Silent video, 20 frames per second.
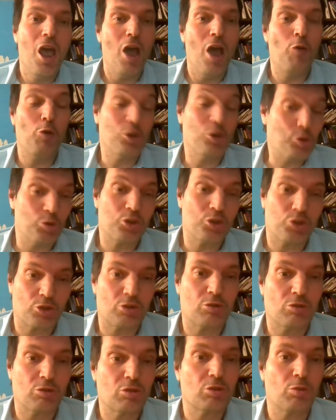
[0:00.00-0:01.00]
which was
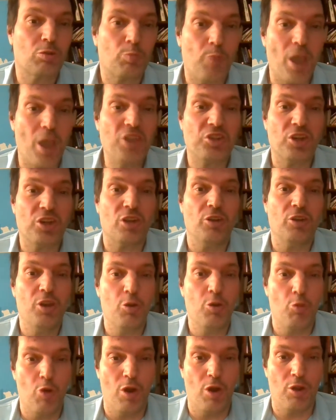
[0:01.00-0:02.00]
basically
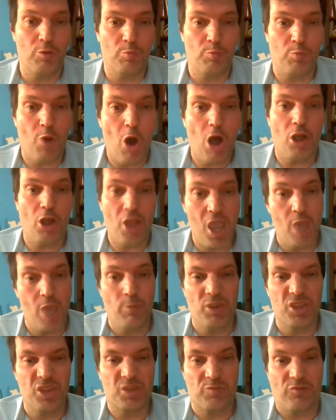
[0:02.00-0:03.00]
what Paul
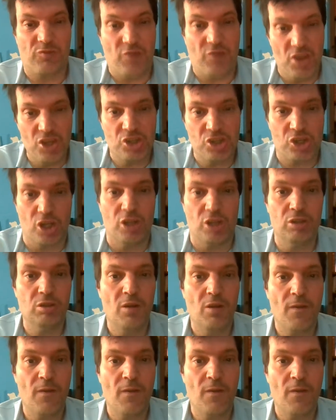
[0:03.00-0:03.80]
Heyman's vision